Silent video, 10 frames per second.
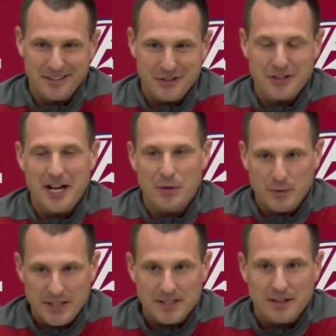so you're not
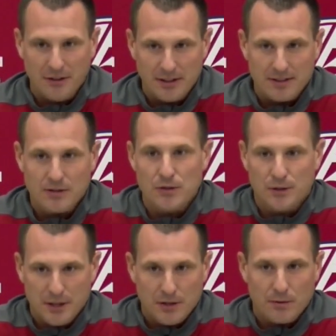restarting, so you
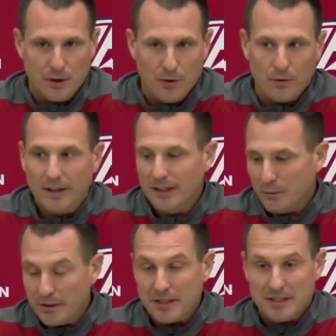can grow
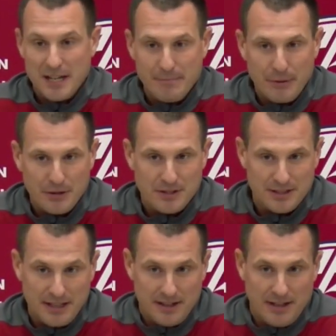with the same
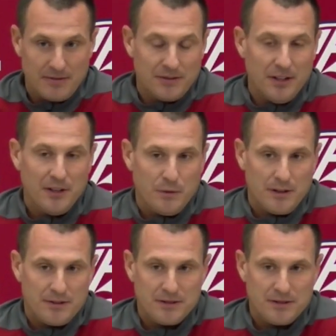person that you've done it with.